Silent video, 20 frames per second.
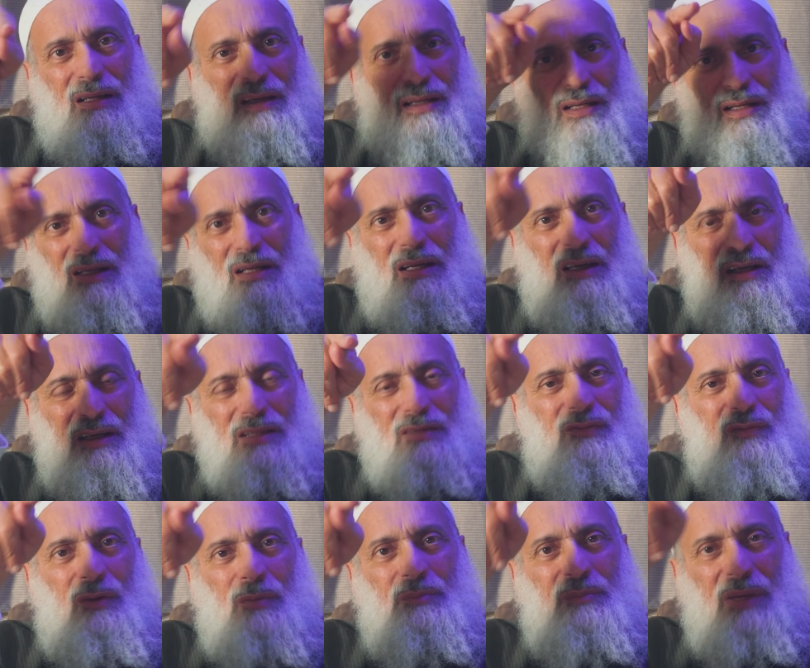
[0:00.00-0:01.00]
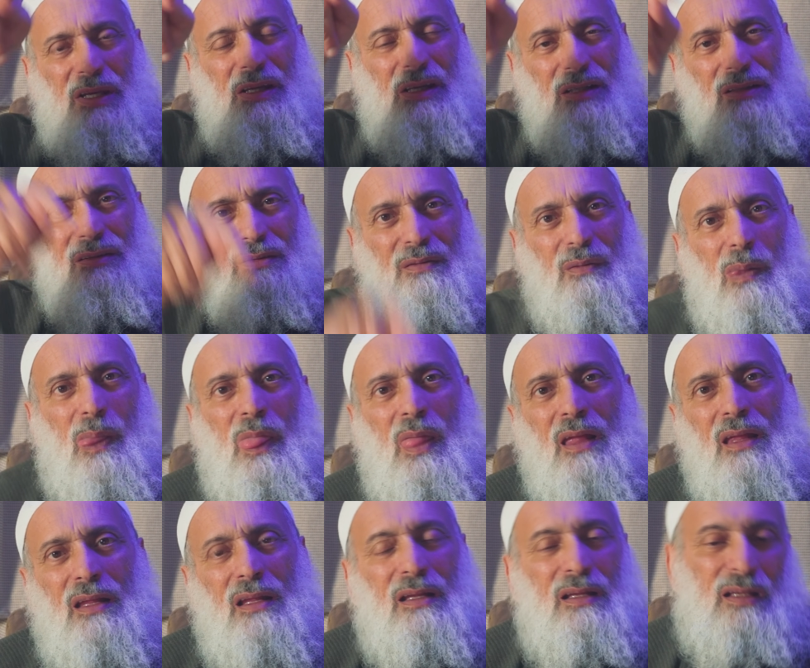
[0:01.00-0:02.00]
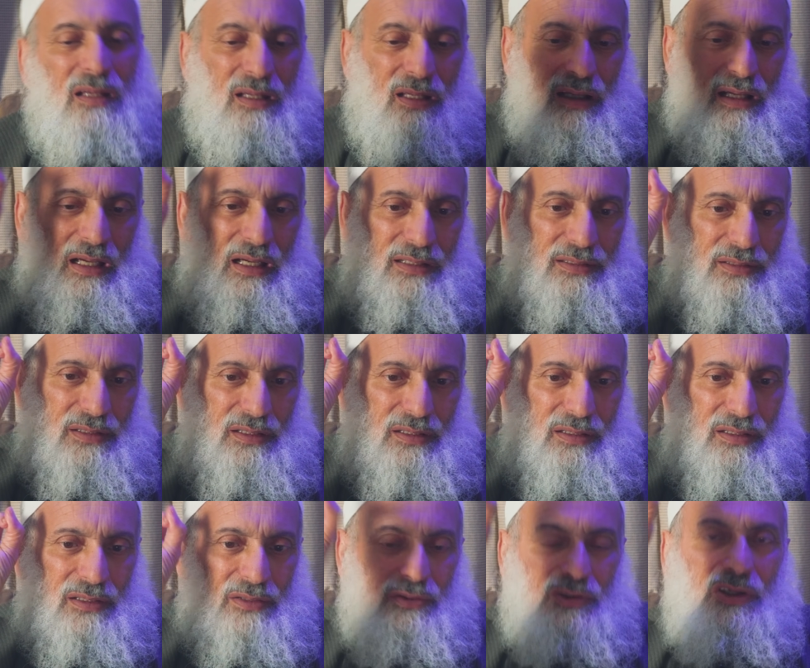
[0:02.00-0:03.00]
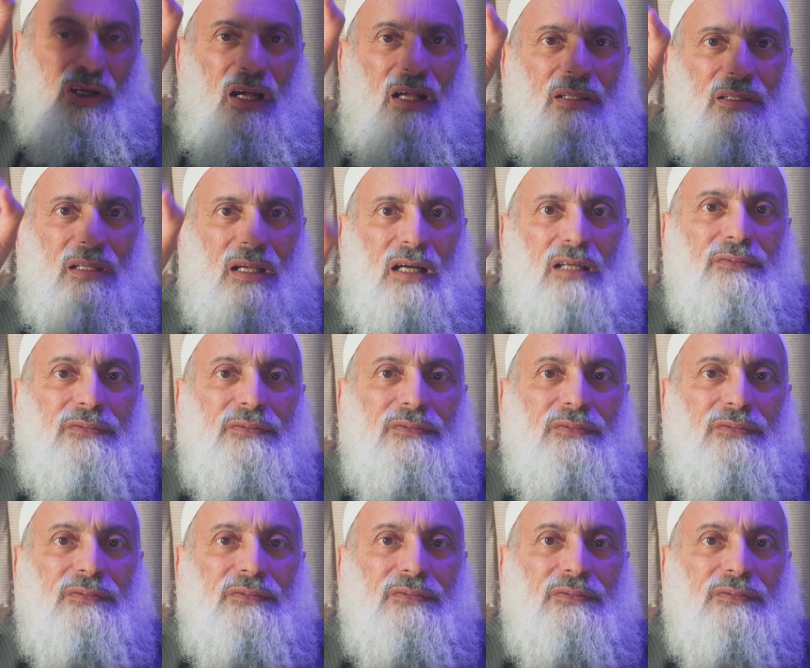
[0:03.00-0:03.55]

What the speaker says: Hear it from me. And inshallah,